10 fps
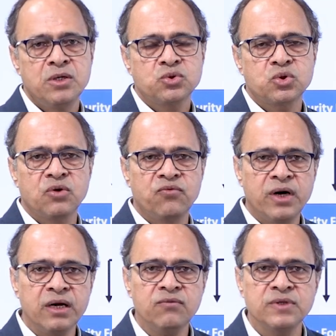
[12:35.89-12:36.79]
So the
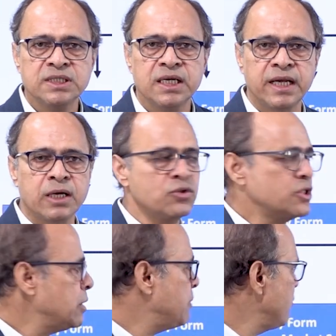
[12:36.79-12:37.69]
one which are
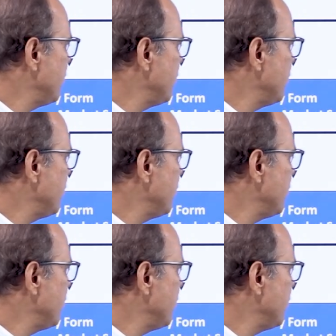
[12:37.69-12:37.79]
negotiable